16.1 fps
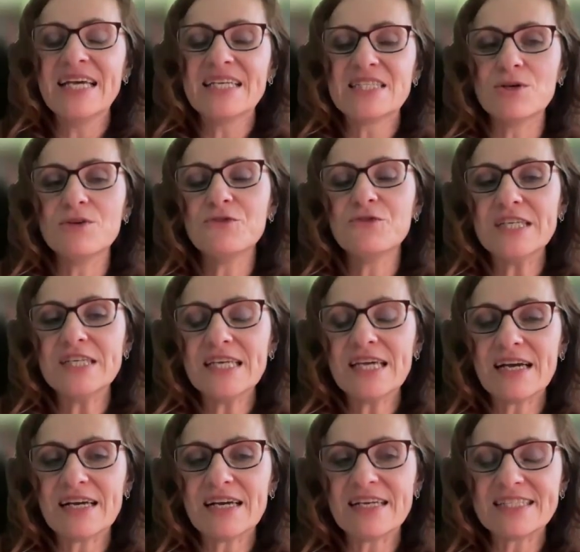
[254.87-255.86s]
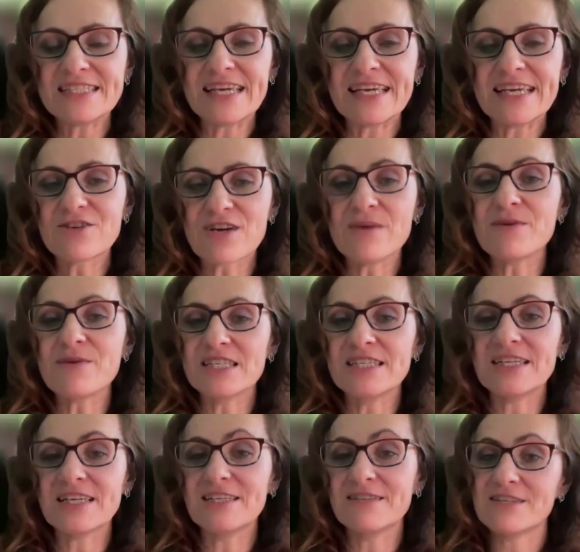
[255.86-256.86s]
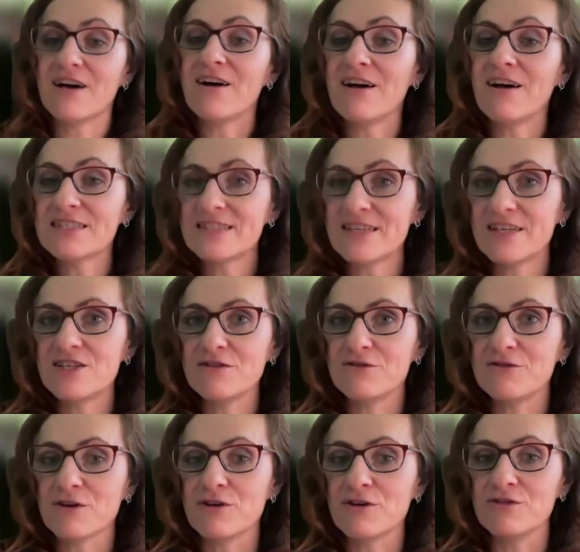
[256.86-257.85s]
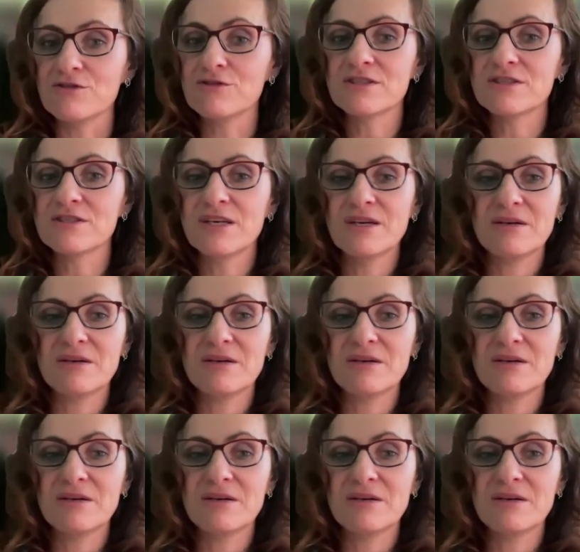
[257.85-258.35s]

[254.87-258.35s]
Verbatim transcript: So if we say grammar detectives are searching for clues